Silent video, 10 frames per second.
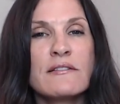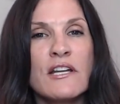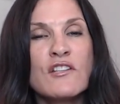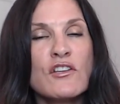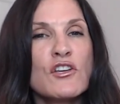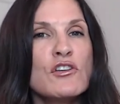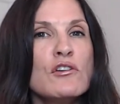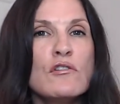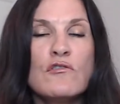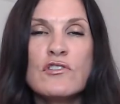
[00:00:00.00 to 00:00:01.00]
And it's a
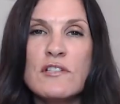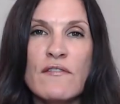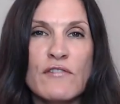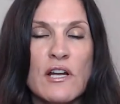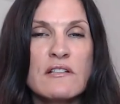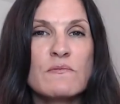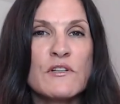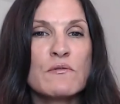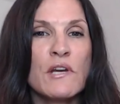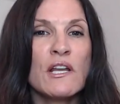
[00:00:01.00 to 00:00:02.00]
huge difference
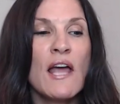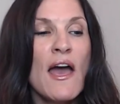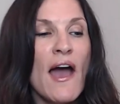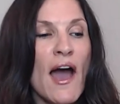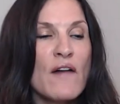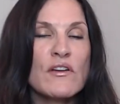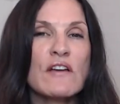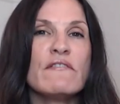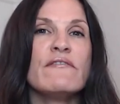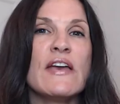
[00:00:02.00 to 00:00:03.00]
between having a
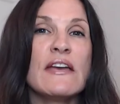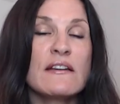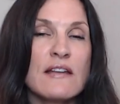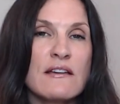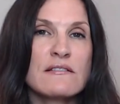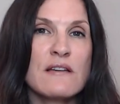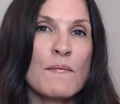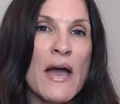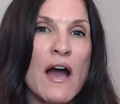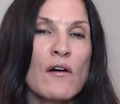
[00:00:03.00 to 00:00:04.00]
vagueness
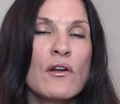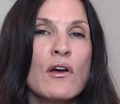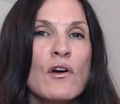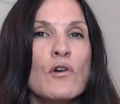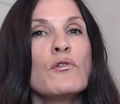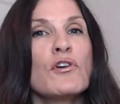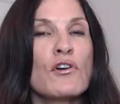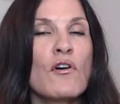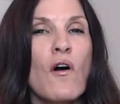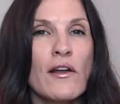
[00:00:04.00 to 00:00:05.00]
about who
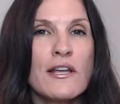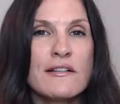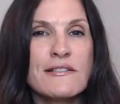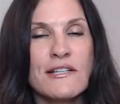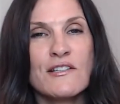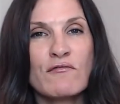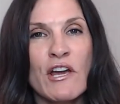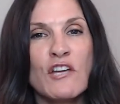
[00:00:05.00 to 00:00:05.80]
your audience is, right?